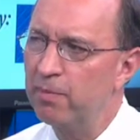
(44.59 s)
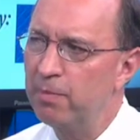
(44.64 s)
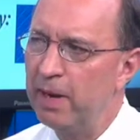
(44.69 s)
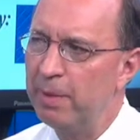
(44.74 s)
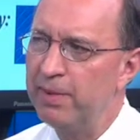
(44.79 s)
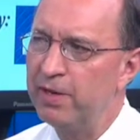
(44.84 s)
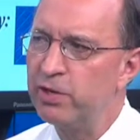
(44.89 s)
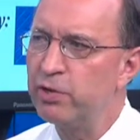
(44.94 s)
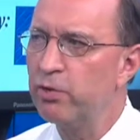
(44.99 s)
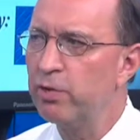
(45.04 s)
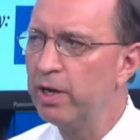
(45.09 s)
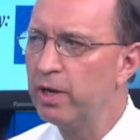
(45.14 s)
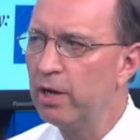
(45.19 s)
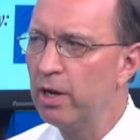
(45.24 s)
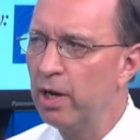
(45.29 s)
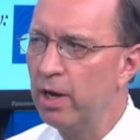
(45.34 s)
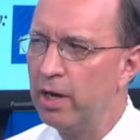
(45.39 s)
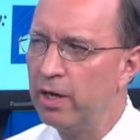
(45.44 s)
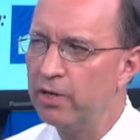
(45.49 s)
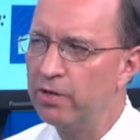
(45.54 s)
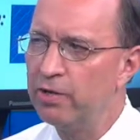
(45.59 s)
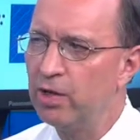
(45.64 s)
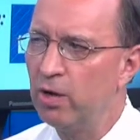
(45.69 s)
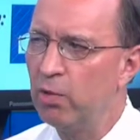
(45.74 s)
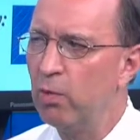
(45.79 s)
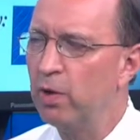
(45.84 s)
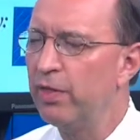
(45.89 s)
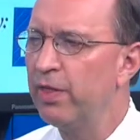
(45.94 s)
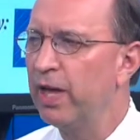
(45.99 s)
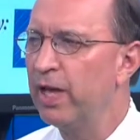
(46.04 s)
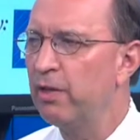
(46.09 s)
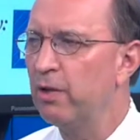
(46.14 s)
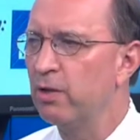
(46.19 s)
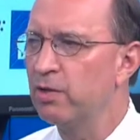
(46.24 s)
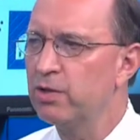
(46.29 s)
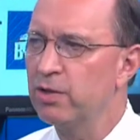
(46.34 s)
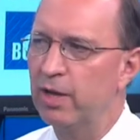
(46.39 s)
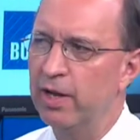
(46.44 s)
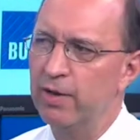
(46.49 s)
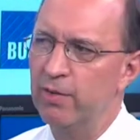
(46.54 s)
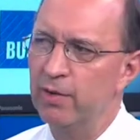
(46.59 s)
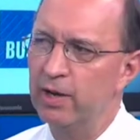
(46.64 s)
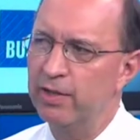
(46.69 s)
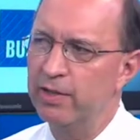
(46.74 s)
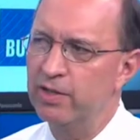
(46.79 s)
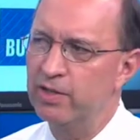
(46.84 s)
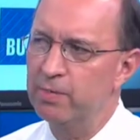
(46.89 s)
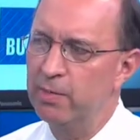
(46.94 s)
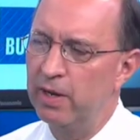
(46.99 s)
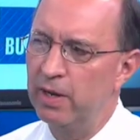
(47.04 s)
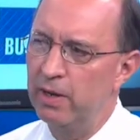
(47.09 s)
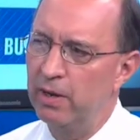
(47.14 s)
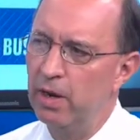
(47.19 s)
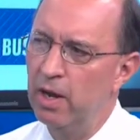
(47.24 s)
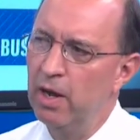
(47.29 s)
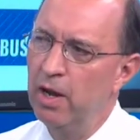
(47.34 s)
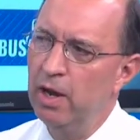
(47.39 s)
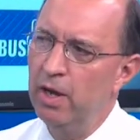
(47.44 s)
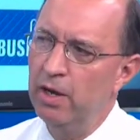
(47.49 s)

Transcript: of maybe trend lines on what that looks like right this minute.